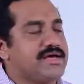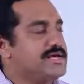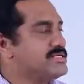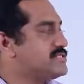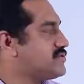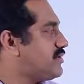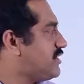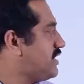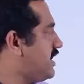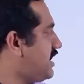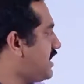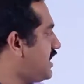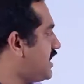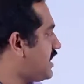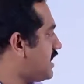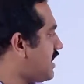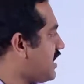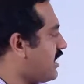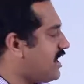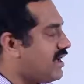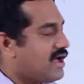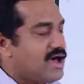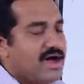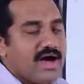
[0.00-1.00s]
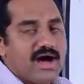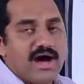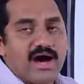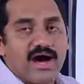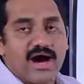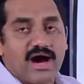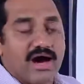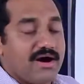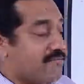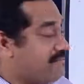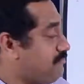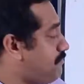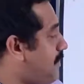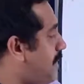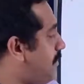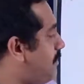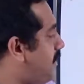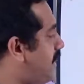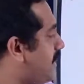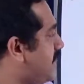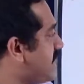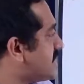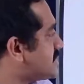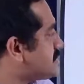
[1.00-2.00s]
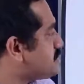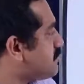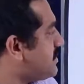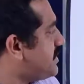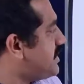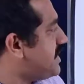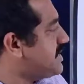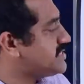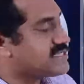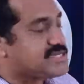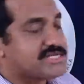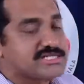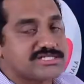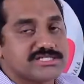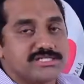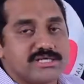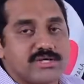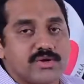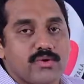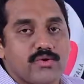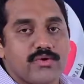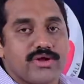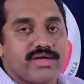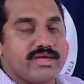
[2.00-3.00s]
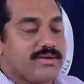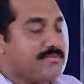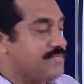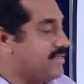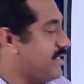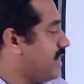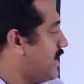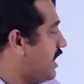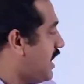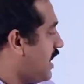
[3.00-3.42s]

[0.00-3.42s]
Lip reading: So here public expenditure is growing,